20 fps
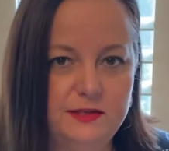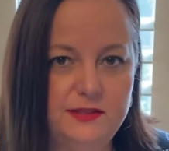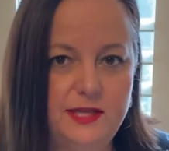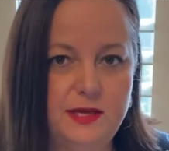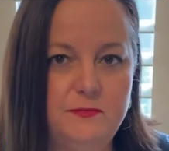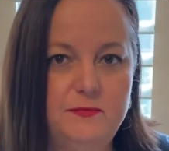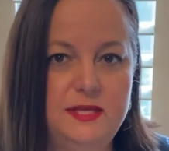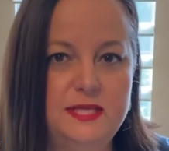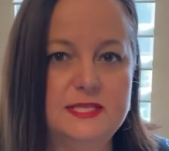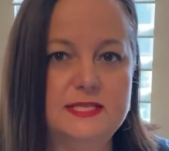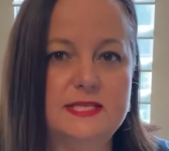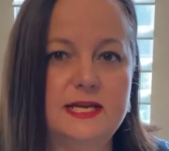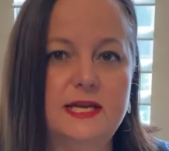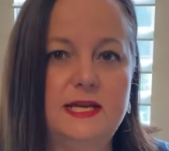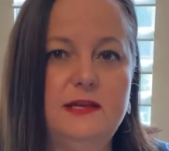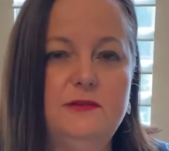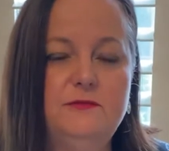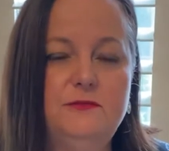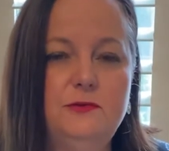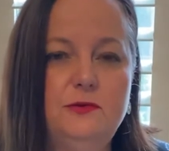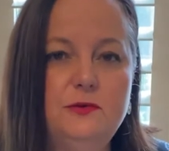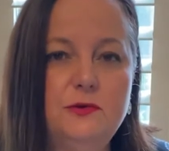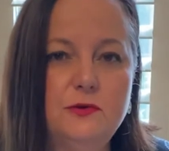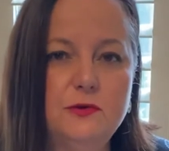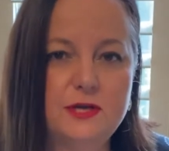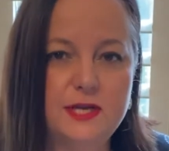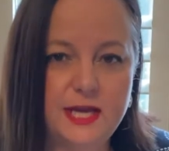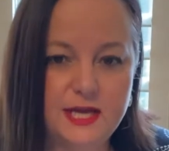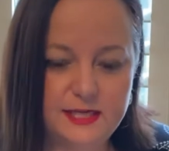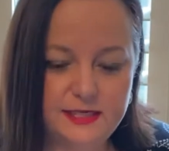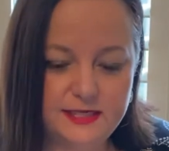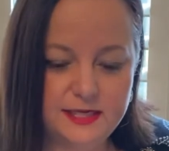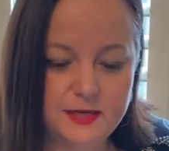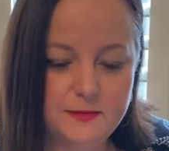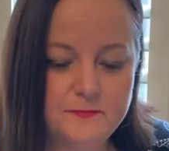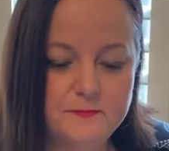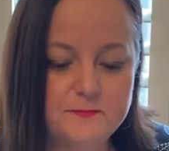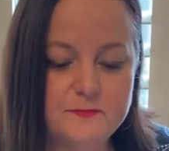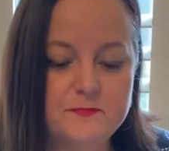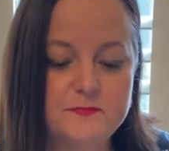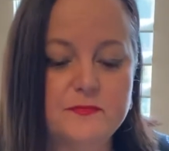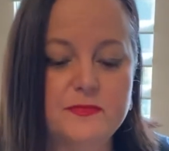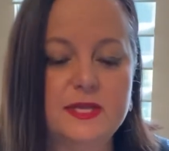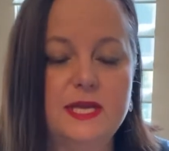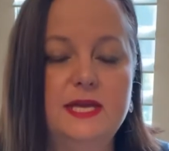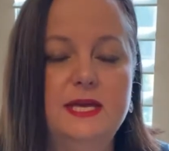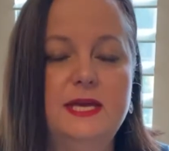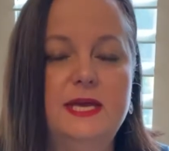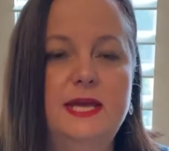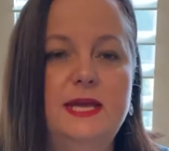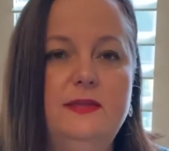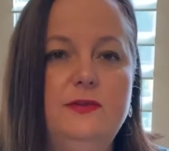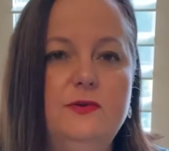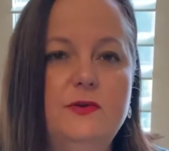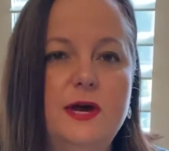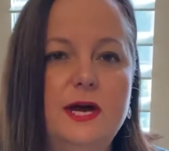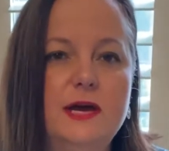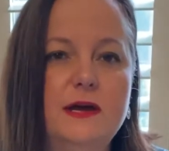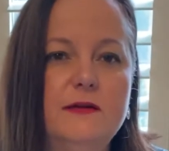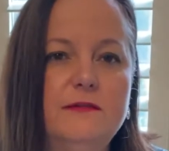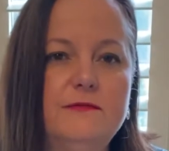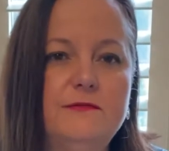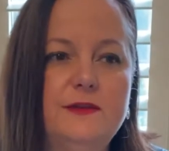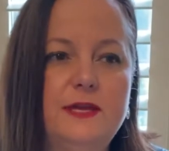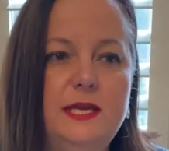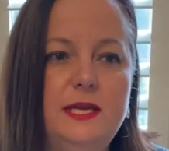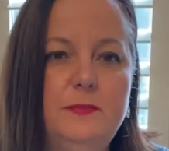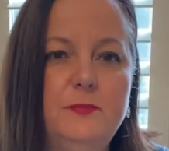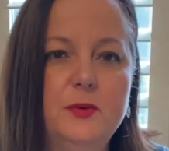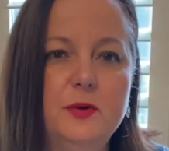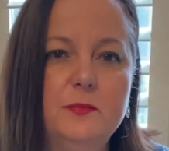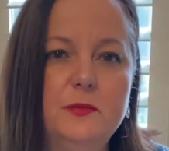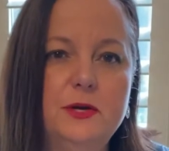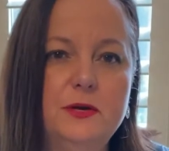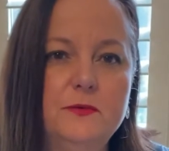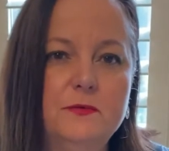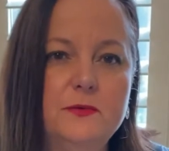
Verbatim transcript: That means that if you go to Canada and you have a permanent